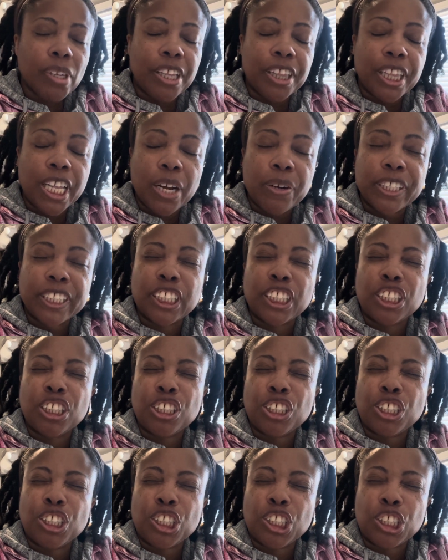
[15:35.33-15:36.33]
There is
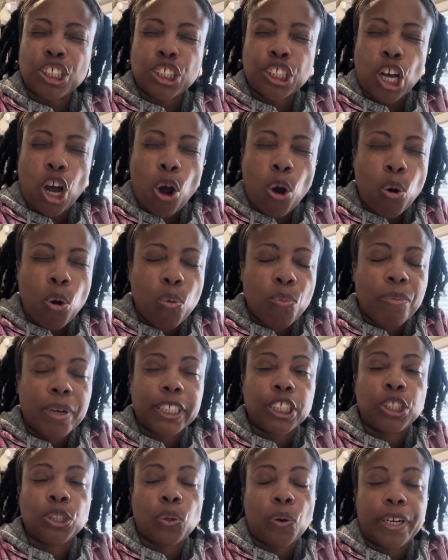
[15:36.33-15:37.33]
so
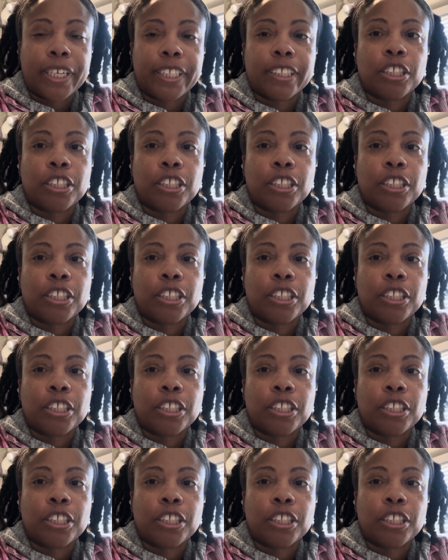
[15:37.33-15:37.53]
much joy in